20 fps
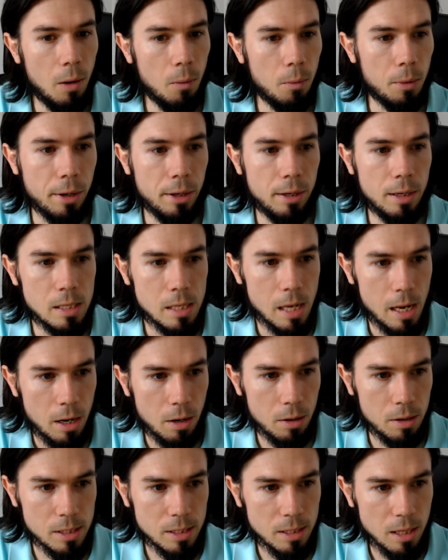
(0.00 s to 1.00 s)
we're going to
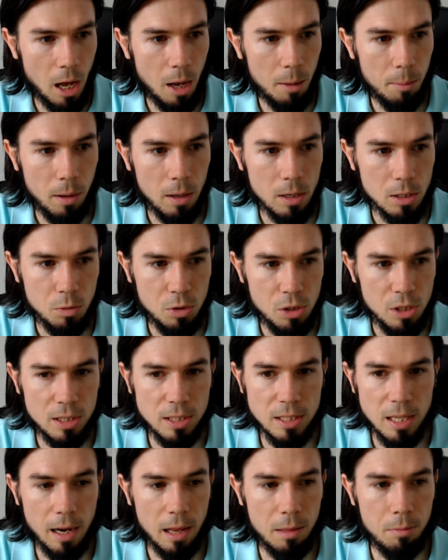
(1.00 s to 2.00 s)
take our stop loss, which is
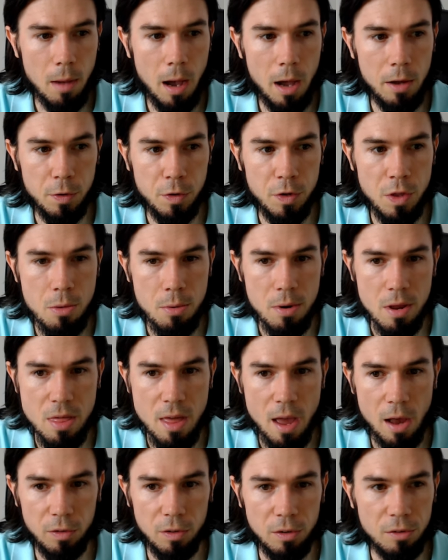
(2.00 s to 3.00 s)
set at minus
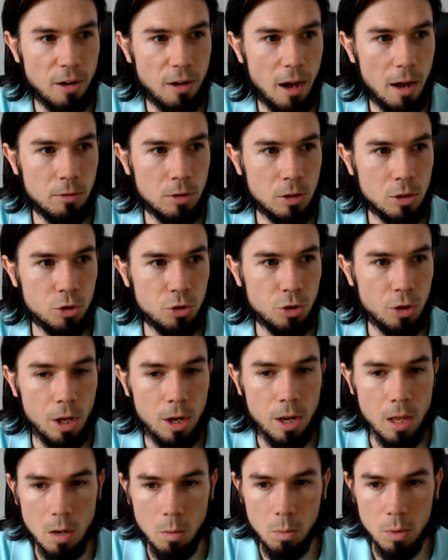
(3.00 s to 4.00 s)

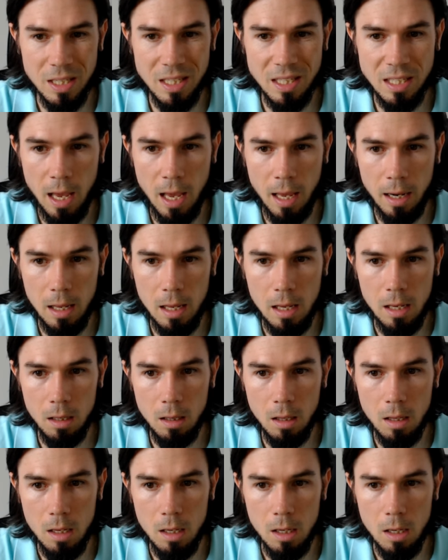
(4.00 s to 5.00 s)
3,500. It was set
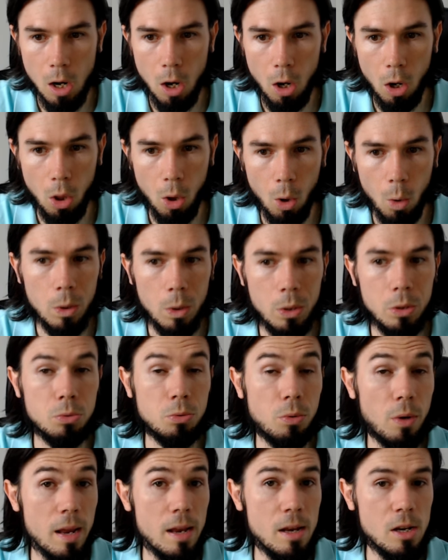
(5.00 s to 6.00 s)
in the lower
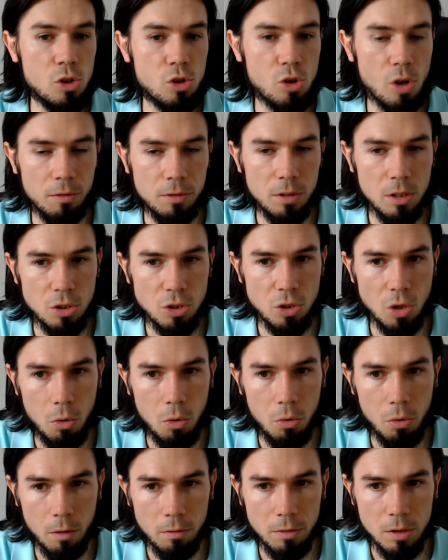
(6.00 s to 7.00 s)
range of the
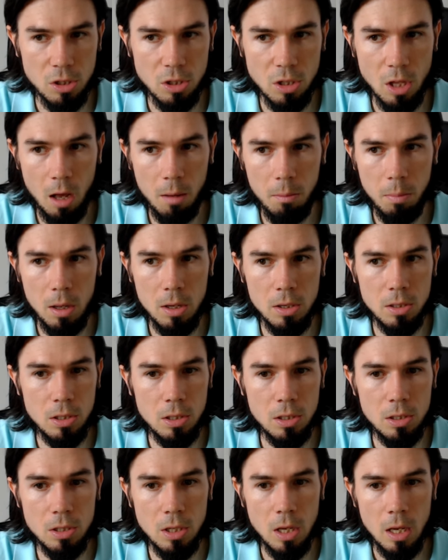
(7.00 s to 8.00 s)
zone of the stop
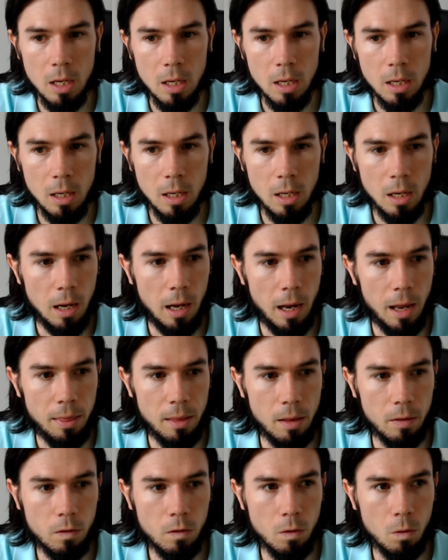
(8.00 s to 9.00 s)
losses,
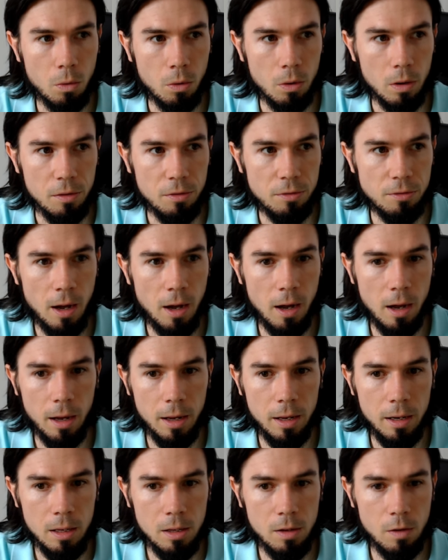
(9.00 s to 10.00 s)
and that's totally
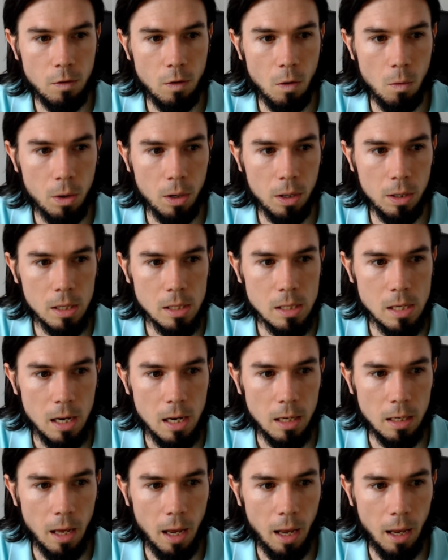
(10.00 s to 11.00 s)
fine. So we're going to
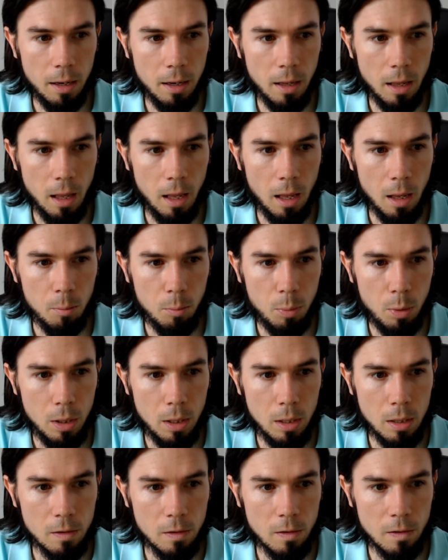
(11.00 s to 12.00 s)
take that and put
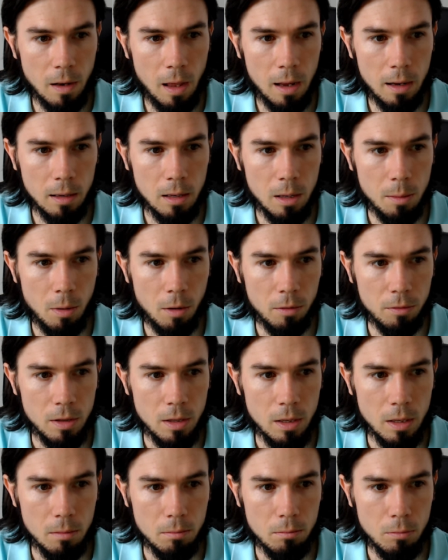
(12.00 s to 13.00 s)
it slightly above
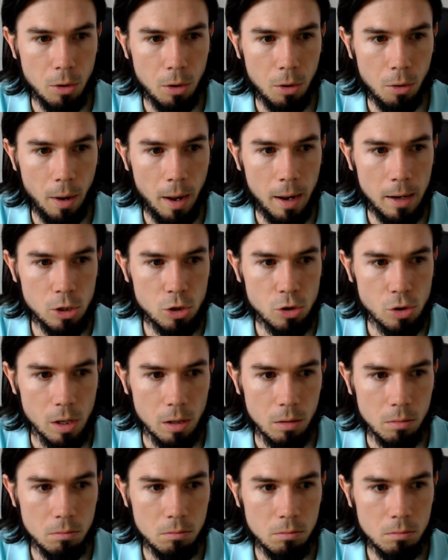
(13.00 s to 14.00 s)
the, you know, entry